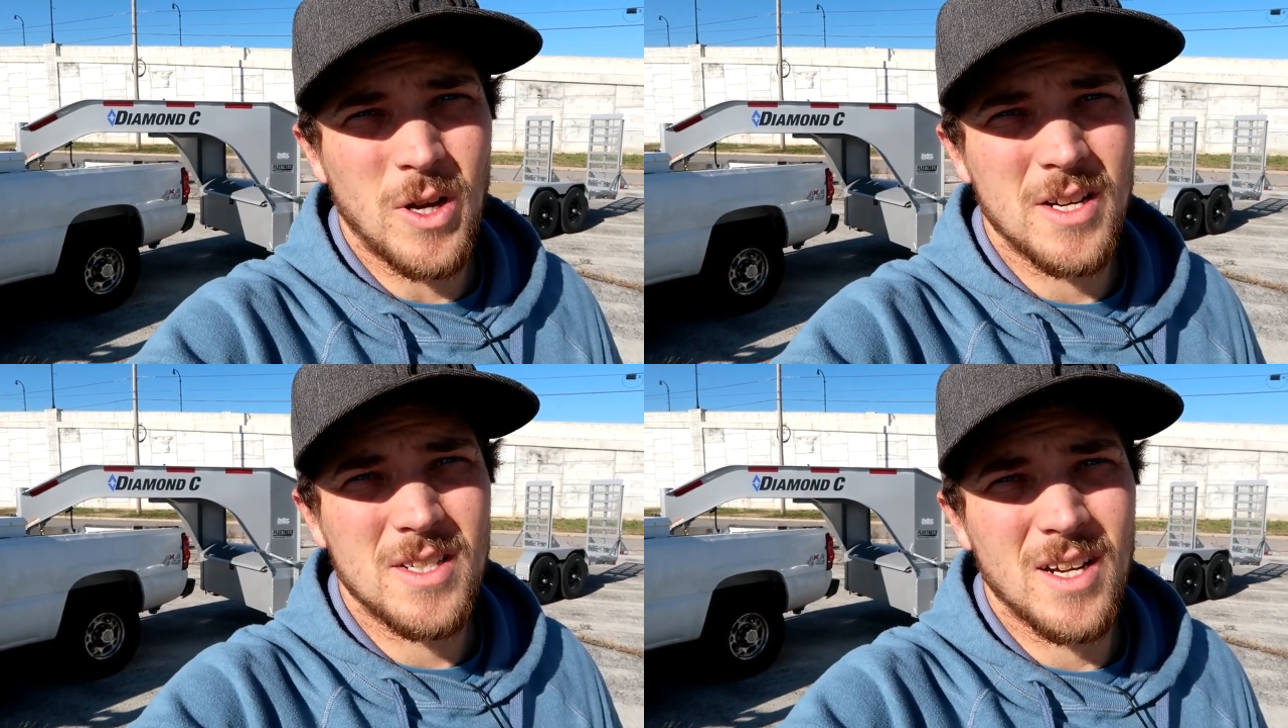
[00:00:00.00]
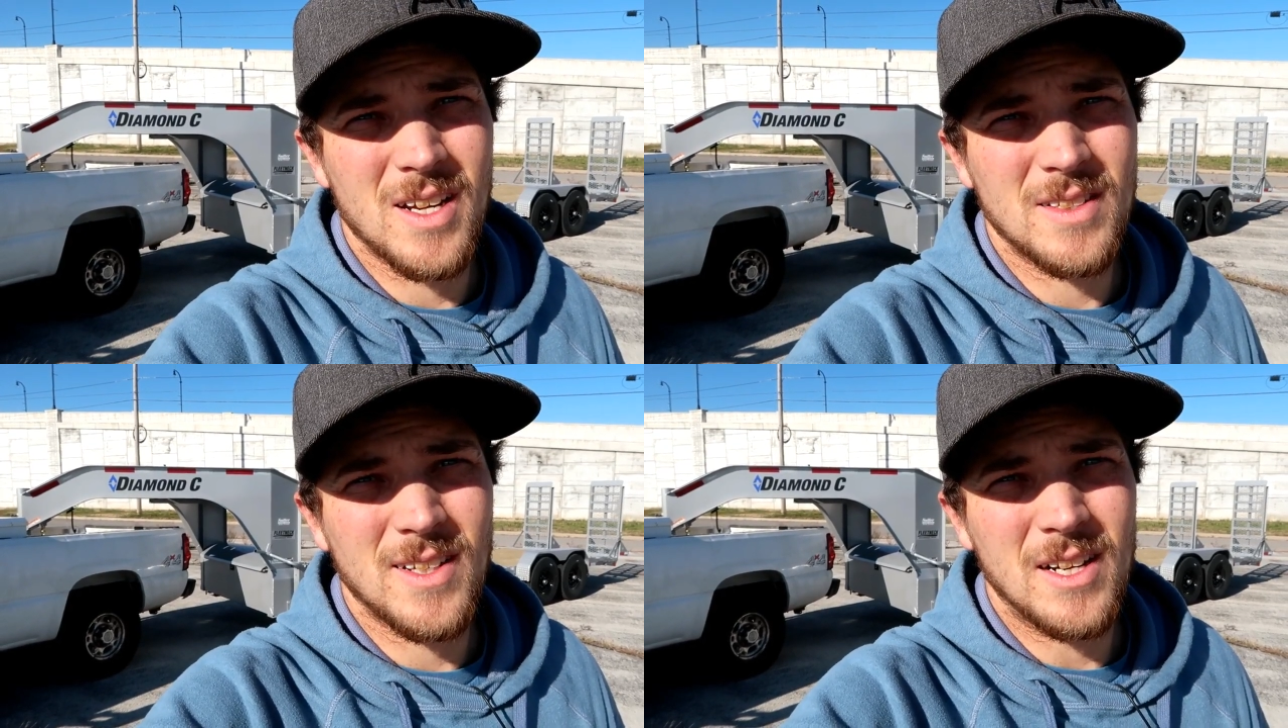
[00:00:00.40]
but
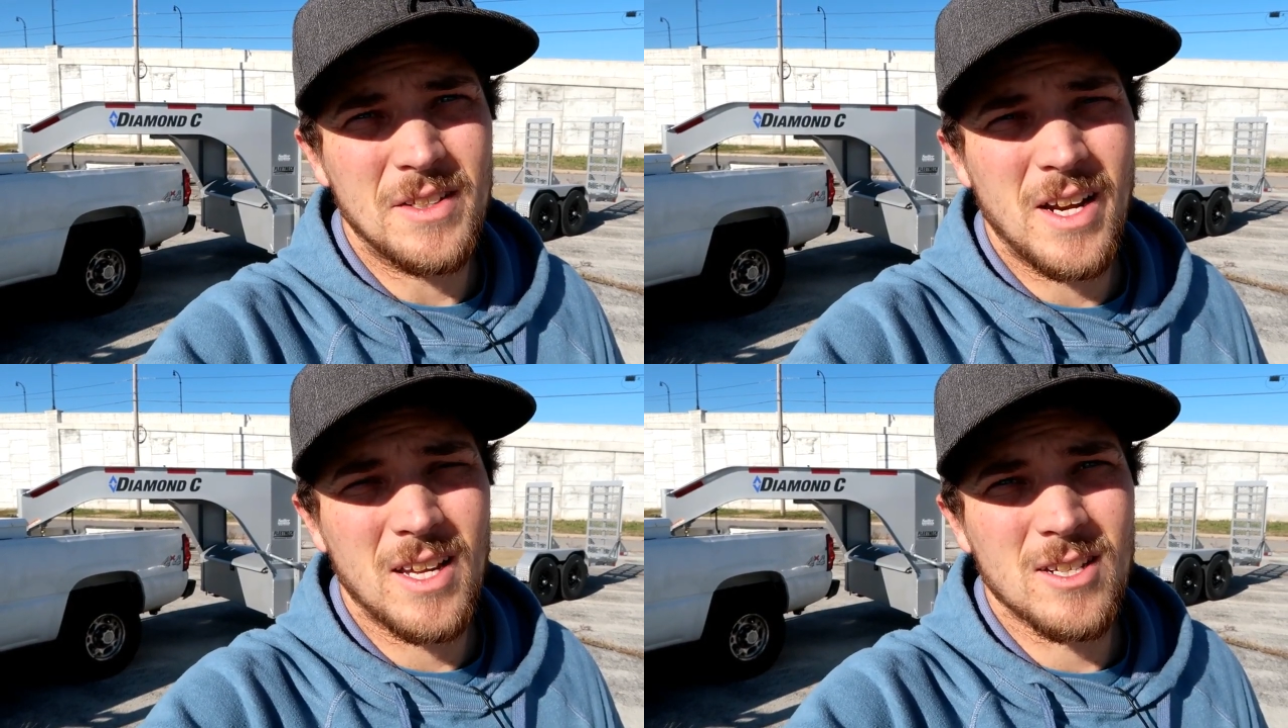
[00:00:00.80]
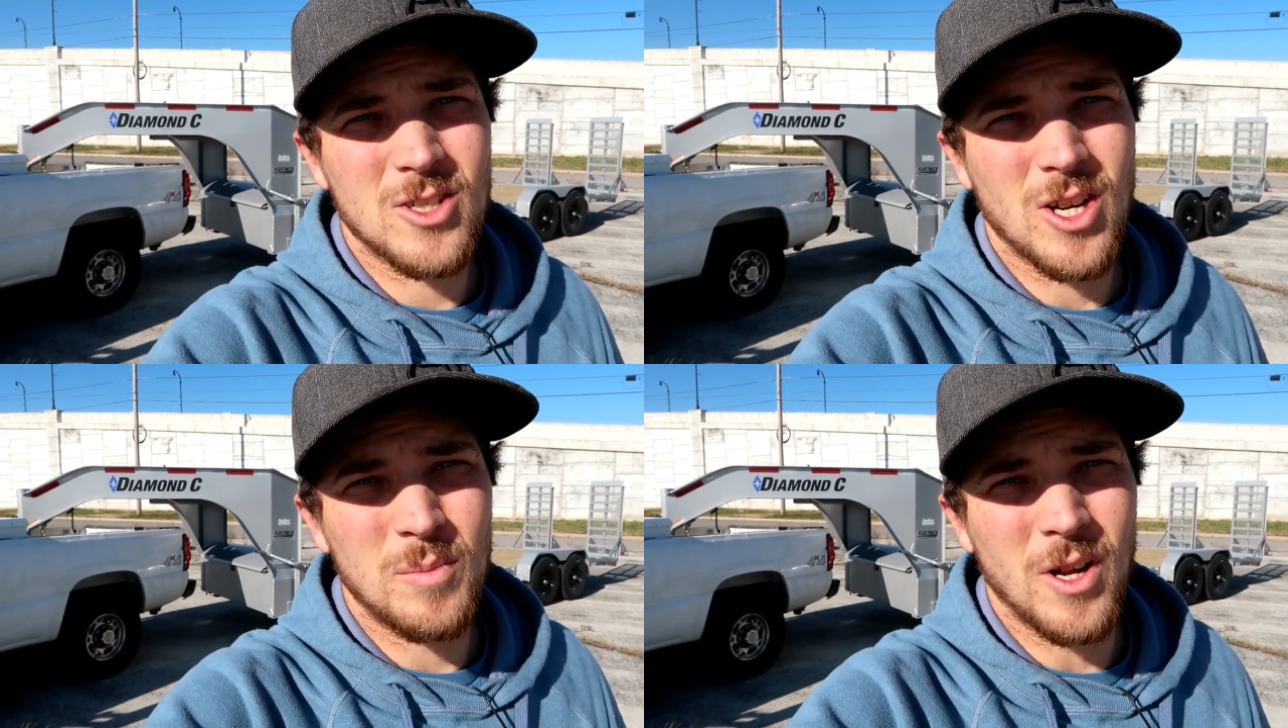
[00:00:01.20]
at the end of the day, it
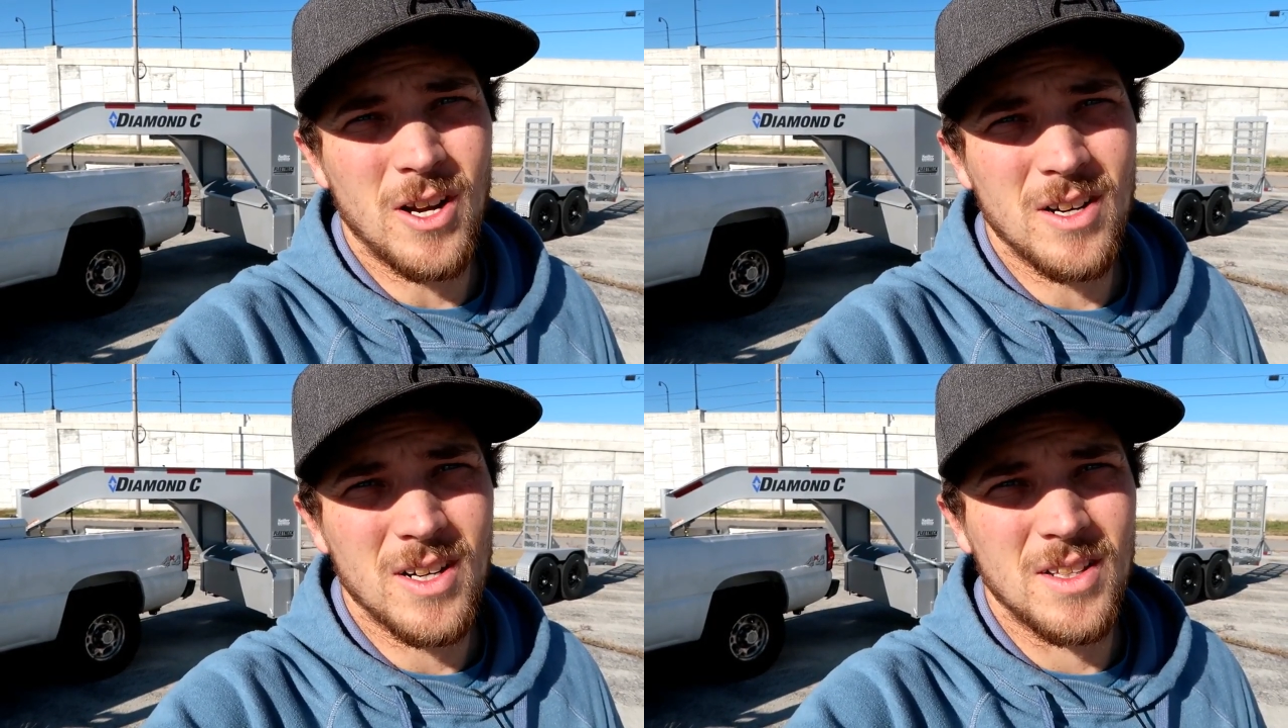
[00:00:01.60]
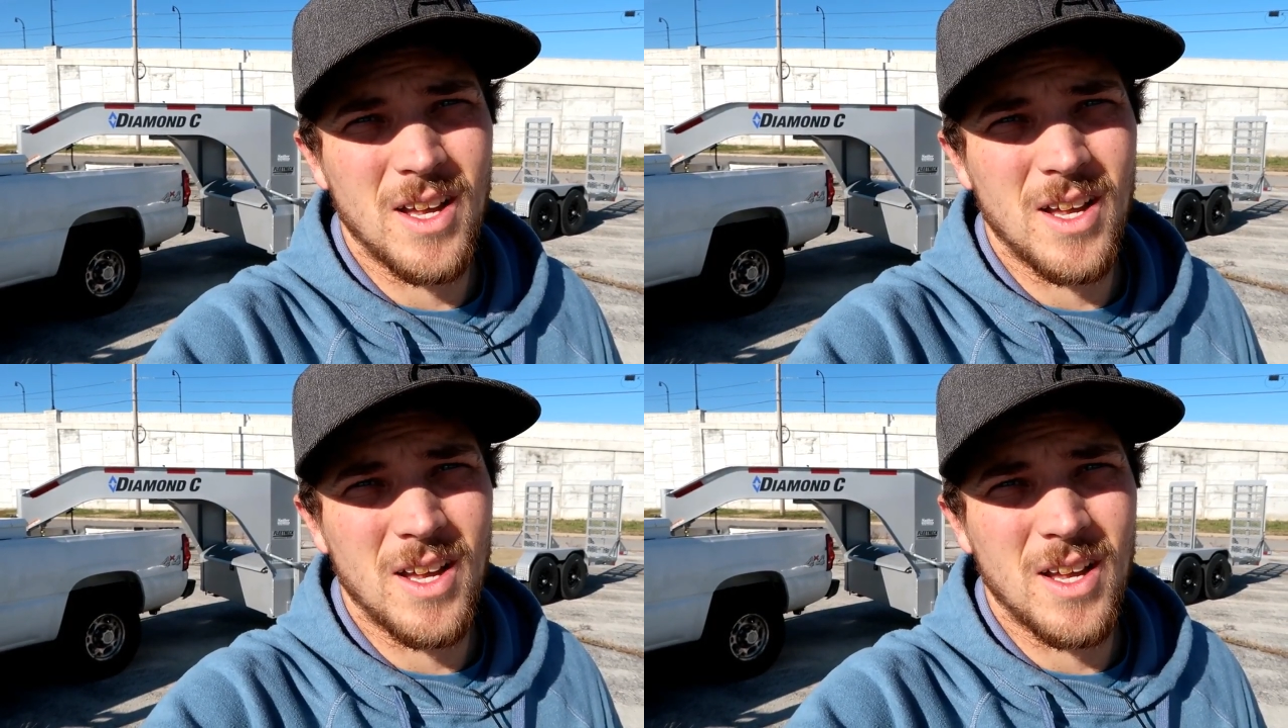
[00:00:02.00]
gets the job done,